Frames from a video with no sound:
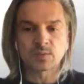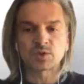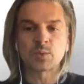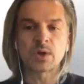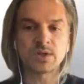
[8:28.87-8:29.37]

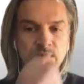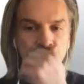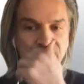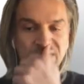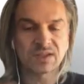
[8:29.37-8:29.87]
which one
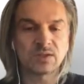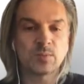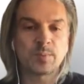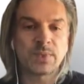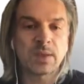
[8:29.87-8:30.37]
you think
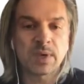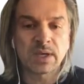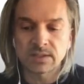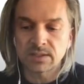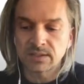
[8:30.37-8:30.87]
they
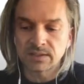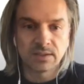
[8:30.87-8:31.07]
picked.